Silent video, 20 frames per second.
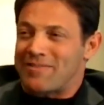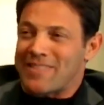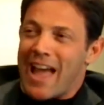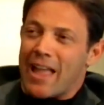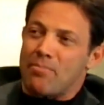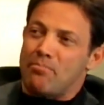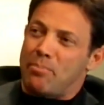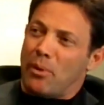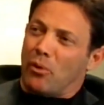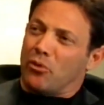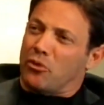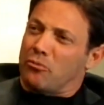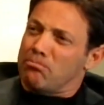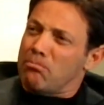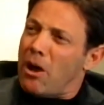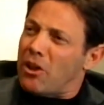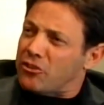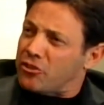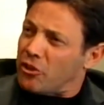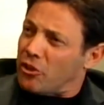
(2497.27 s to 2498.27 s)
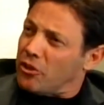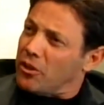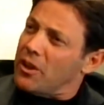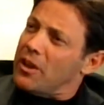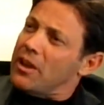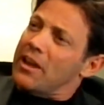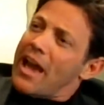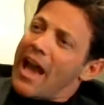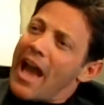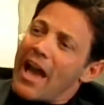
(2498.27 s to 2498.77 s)
And that builds muscle.
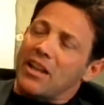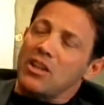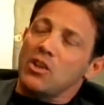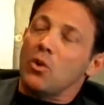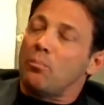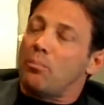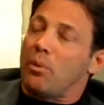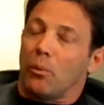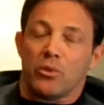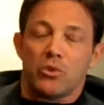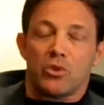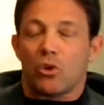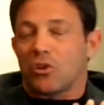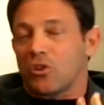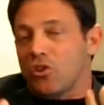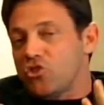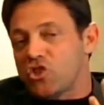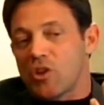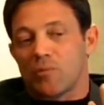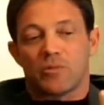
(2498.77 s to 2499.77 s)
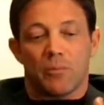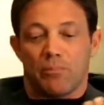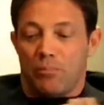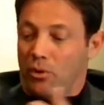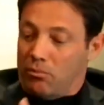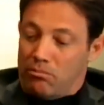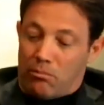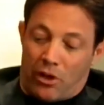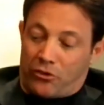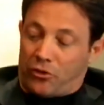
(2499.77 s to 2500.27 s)
Mm. How do you build? When you go to the gym to
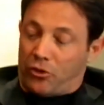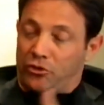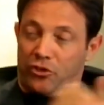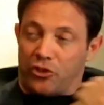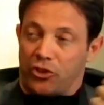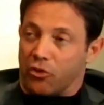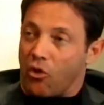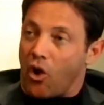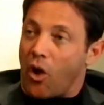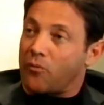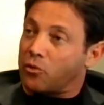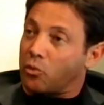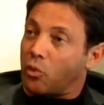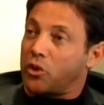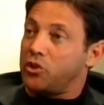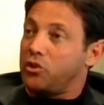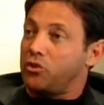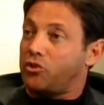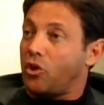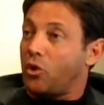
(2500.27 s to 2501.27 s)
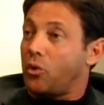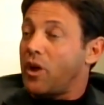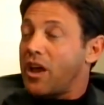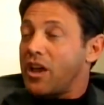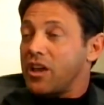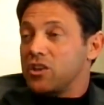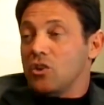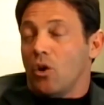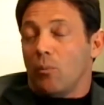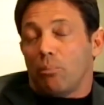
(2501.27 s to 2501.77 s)
build muscles in your arms, what do you do?
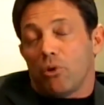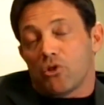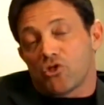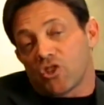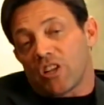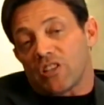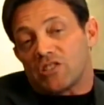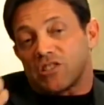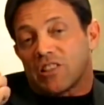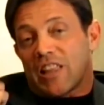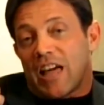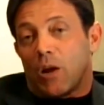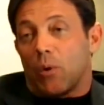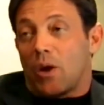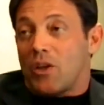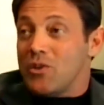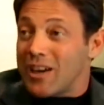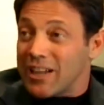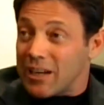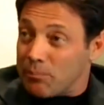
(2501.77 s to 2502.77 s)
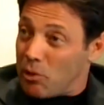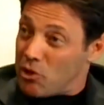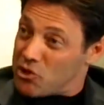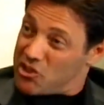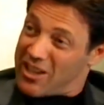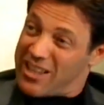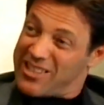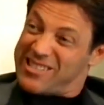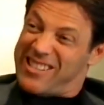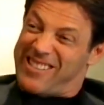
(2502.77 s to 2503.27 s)
You don't push against lightweight. You got to push
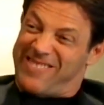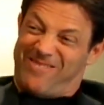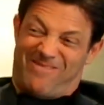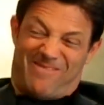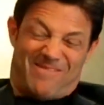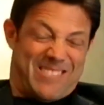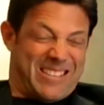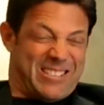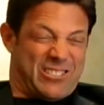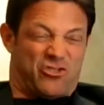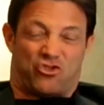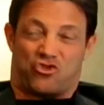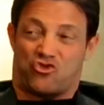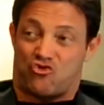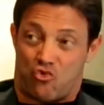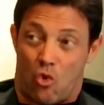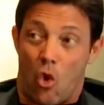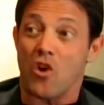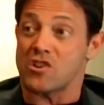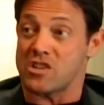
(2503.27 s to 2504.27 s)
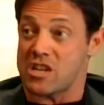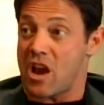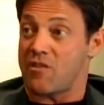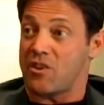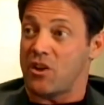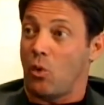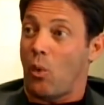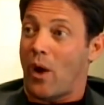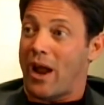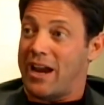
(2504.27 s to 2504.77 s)
against
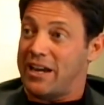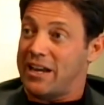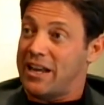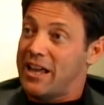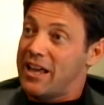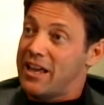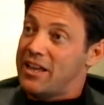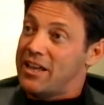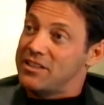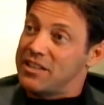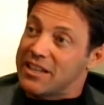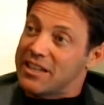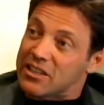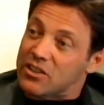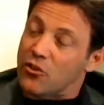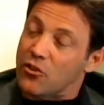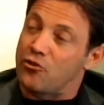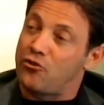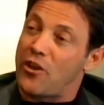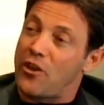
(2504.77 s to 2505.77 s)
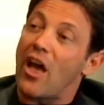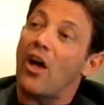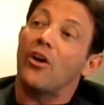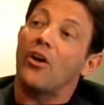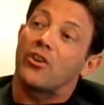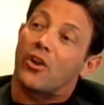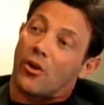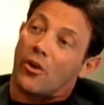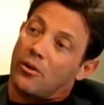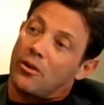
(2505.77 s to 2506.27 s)
extraordinary weight to get to
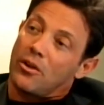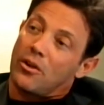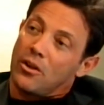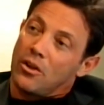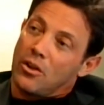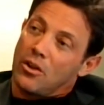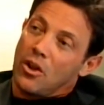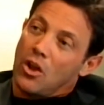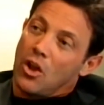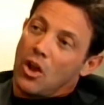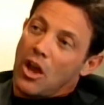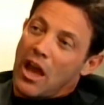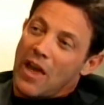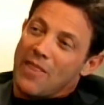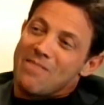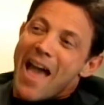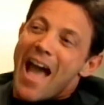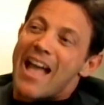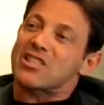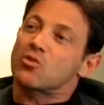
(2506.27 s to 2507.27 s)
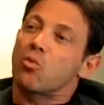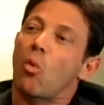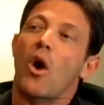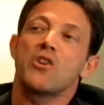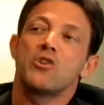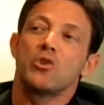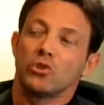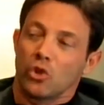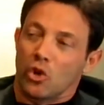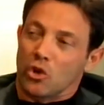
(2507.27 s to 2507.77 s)
failure. Yeah. And that's why
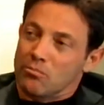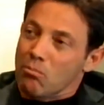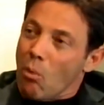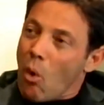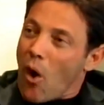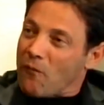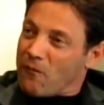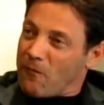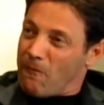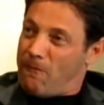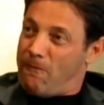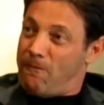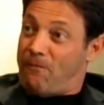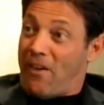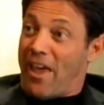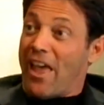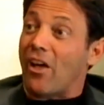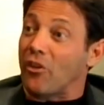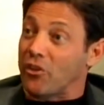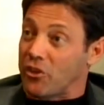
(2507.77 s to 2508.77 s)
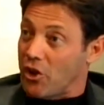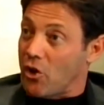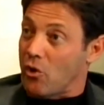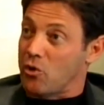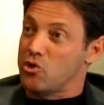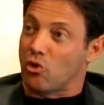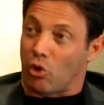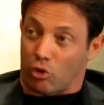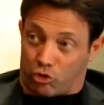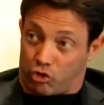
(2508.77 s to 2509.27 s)
you learn more from failure.
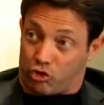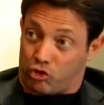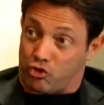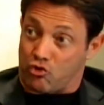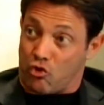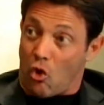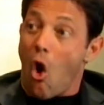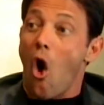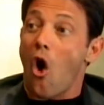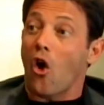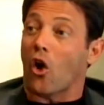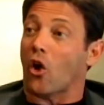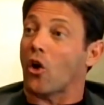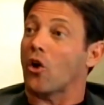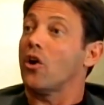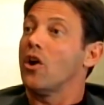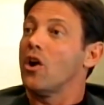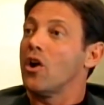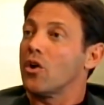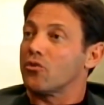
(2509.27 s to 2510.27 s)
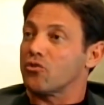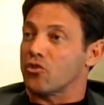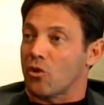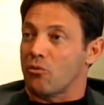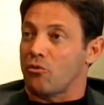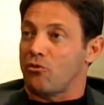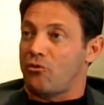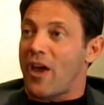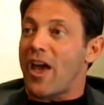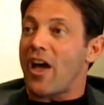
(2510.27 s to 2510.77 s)
You go stronger
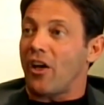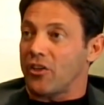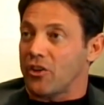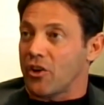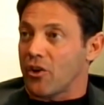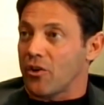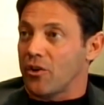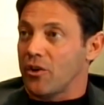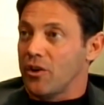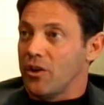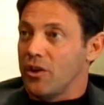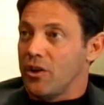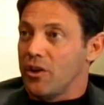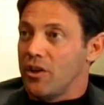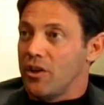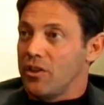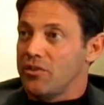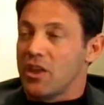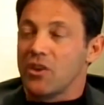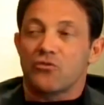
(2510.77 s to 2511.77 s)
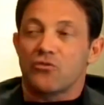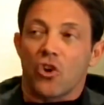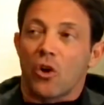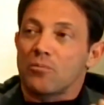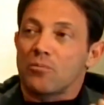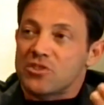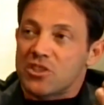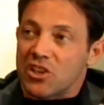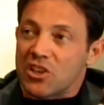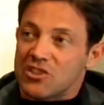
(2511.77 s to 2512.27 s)
from failure than
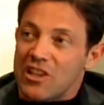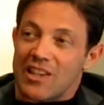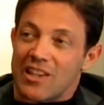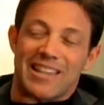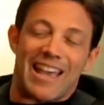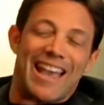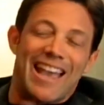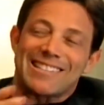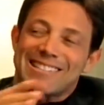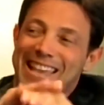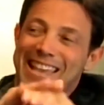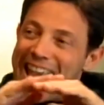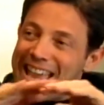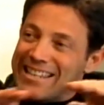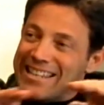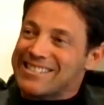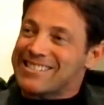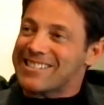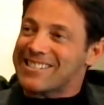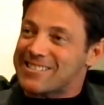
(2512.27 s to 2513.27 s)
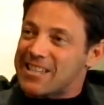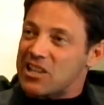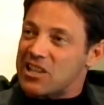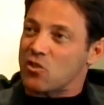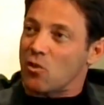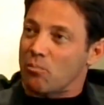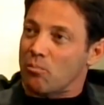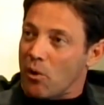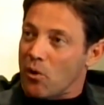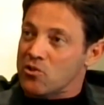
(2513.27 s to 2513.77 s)
from success. Ask any
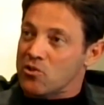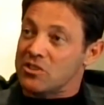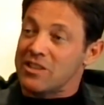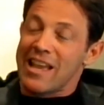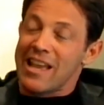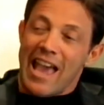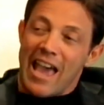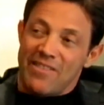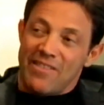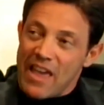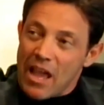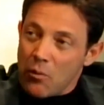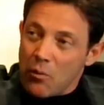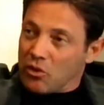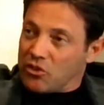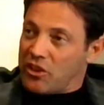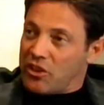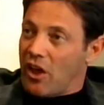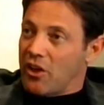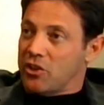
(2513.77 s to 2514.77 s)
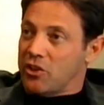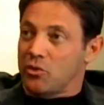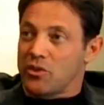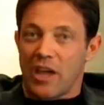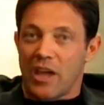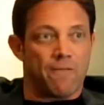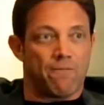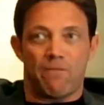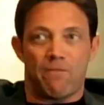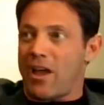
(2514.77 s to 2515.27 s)
successful person, and they will tell you
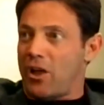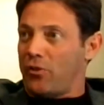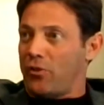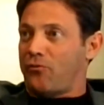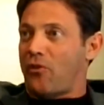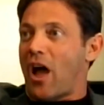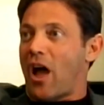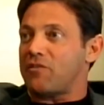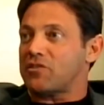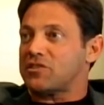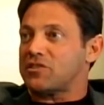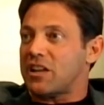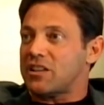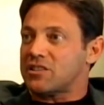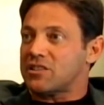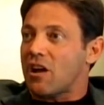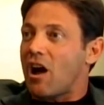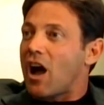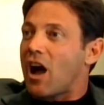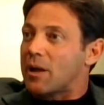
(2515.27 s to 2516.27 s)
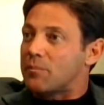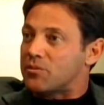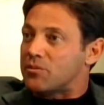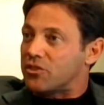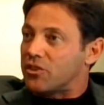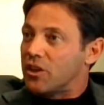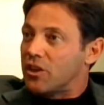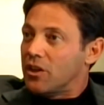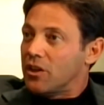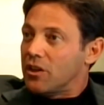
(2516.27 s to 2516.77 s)
they failed five or ten times. Yeah, yeah,
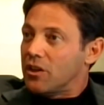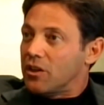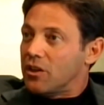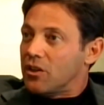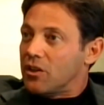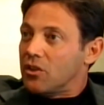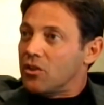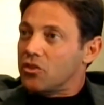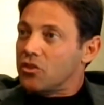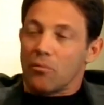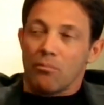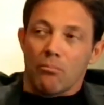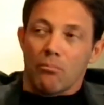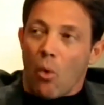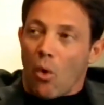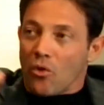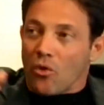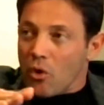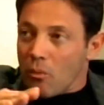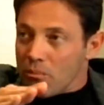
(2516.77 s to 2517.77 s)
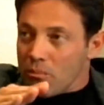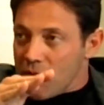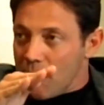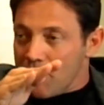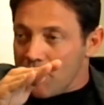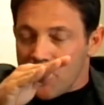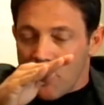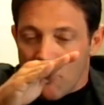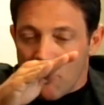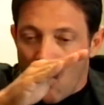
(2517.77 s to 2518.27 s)
yeah. yeah. The, more, the, the,
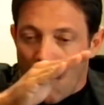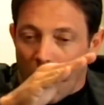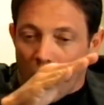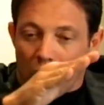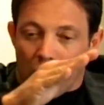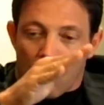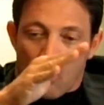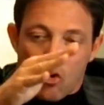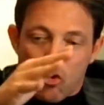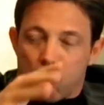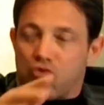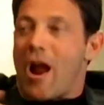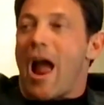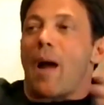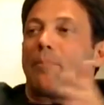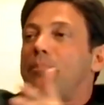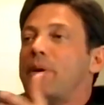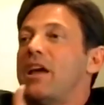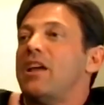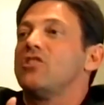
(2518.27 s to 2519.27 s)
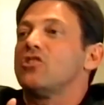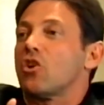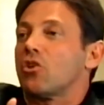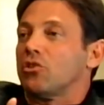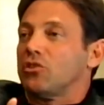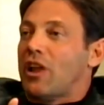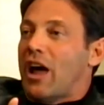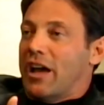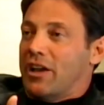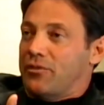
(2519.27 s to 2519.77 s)
the, more crap in your
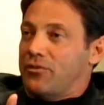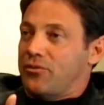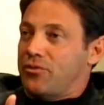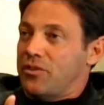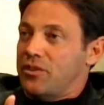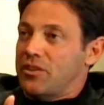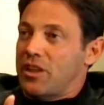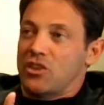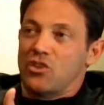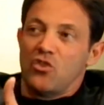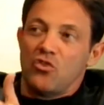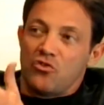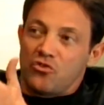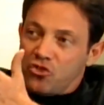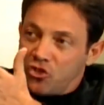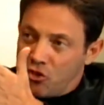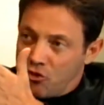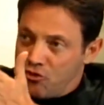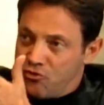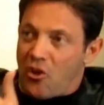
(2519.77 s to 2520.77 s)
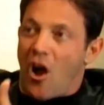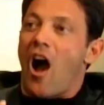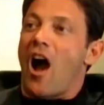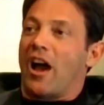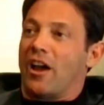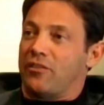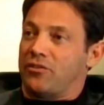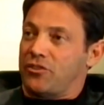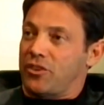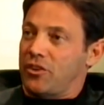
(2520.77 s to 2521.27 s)
life that you've
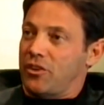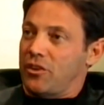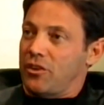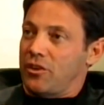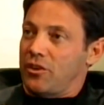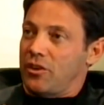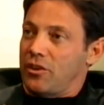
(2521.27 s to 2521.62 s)
survived, mm.